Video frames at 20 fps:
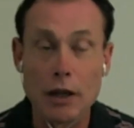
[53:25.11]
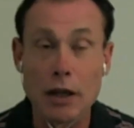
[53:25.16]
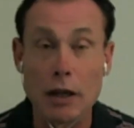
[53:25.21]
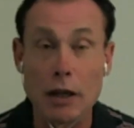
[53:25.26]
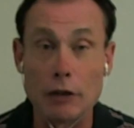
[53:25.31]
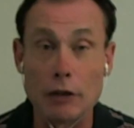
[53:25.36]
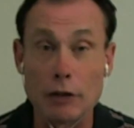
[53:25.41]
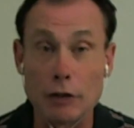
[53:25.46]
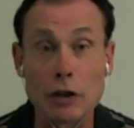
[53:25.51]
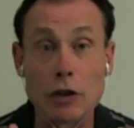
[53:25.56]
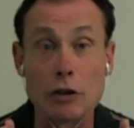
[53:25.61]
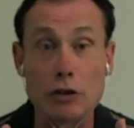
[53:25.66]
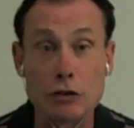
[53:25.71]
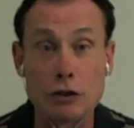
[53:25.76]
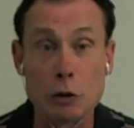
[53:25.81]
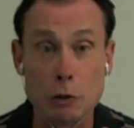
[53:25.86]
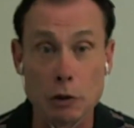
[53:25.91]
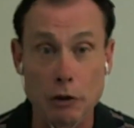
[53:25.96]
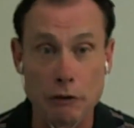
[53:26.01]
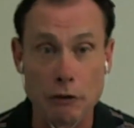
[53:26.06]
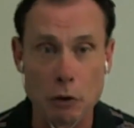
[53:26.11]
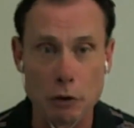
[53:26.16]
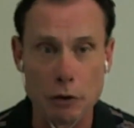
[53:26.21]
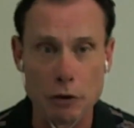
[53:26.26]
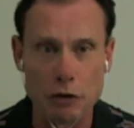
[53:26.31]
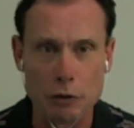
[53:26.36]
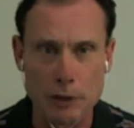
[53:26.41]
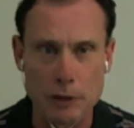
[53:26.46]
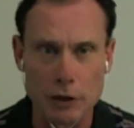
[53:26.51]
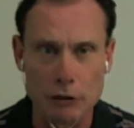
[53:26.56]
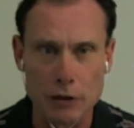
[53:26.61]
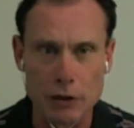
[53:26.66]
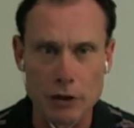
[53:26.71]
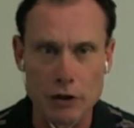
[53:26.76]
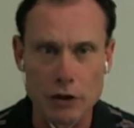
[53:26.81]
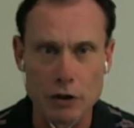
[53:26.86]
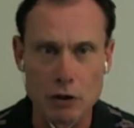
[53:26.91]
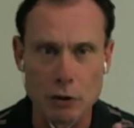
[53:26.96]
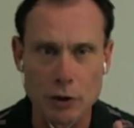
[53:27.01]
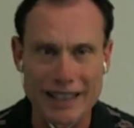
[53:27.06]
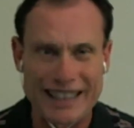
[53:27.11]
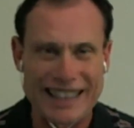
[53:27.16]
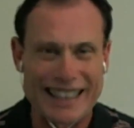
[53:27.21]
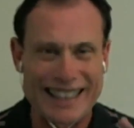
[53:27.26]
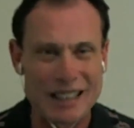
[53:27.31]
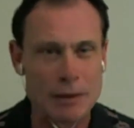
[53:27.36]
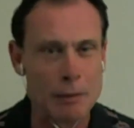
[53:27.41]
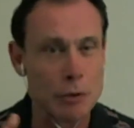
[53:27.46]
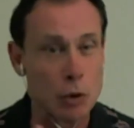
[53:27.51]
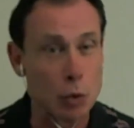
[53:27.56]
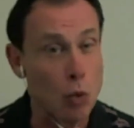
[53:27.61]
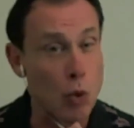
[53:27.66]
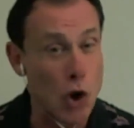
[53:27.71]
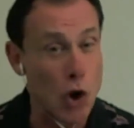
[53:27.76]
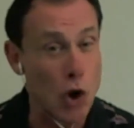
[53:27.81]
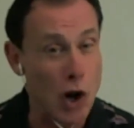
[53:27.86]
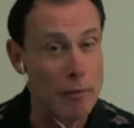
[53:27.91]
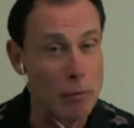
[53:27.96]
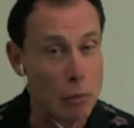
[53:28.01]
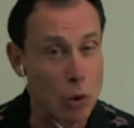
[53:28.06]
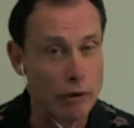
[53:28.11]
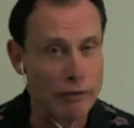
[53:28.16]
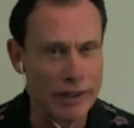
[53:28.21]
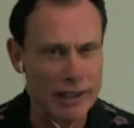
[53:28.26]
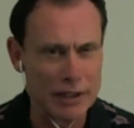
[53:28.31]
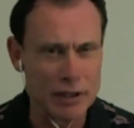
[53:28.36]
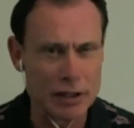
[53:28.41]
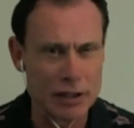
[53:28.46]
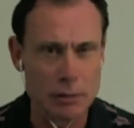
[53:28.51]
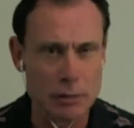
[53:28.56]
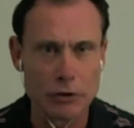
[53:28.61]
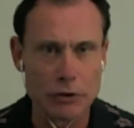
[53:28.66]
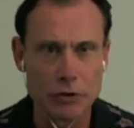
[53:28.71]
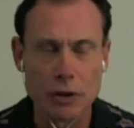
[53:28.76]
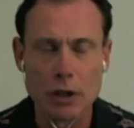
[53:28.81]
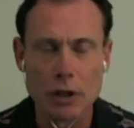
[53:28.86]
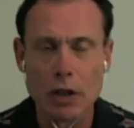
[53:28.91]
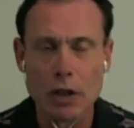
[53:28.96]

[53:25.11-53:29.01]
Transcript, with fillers: as a consumer focused message in order to get them to want more vegetables.